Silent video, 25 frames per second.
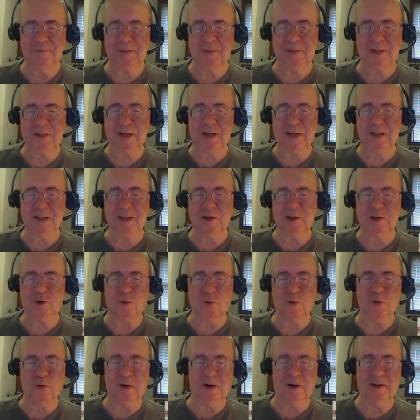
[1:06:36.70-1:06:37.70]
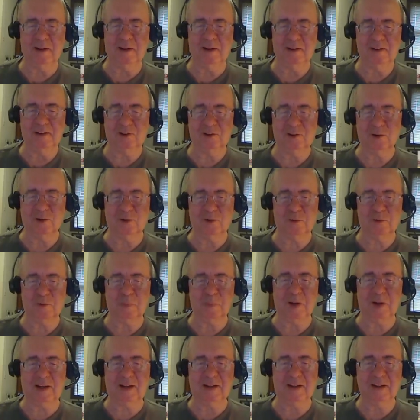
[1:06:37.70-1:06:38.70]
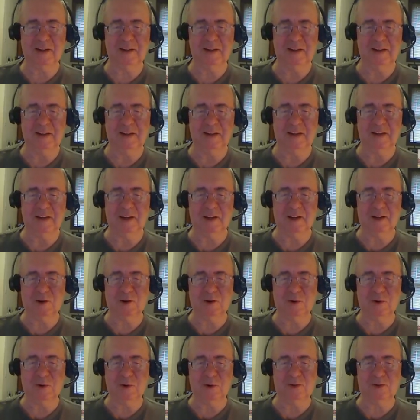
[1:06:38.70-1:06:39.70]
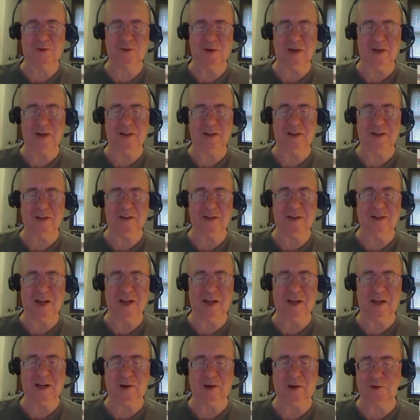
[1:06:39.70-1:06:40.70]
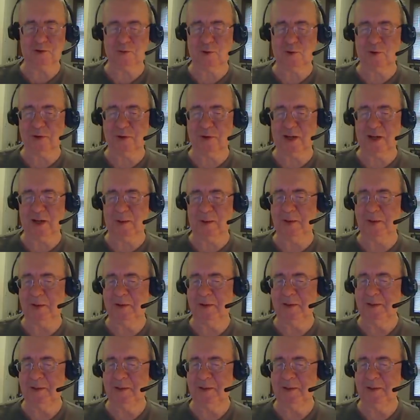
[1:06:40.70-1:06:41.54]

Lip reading: cutting the cord, so to speak, and going straight to Hangouts full time.